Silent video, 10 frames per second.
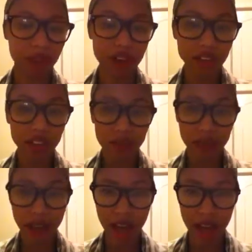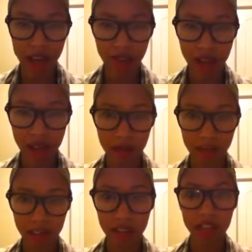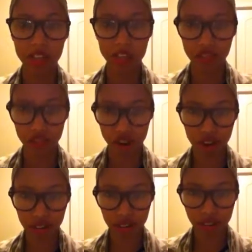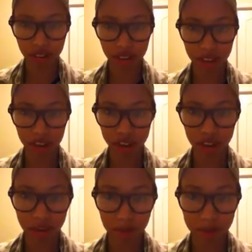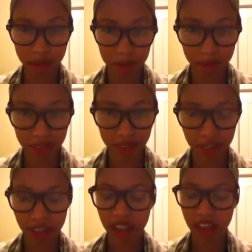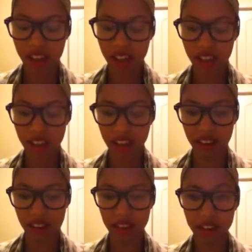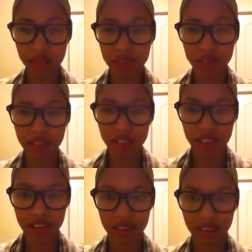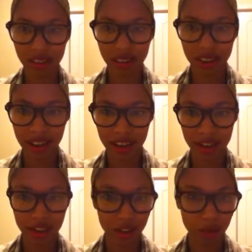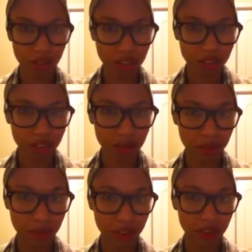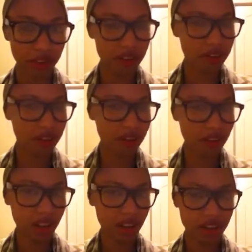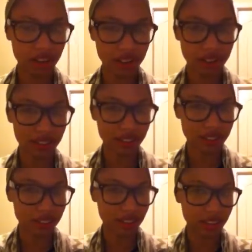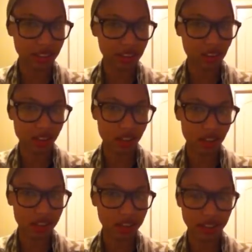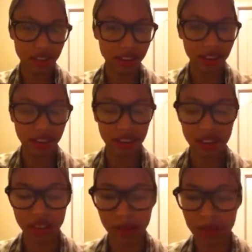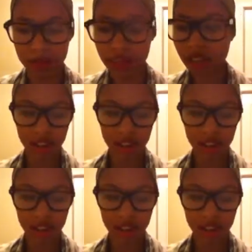I took my ASVAB in Charlotte at the Charlotte MEPS, and I could have took it here in Winston, but I just decided to take it online at the MEPS.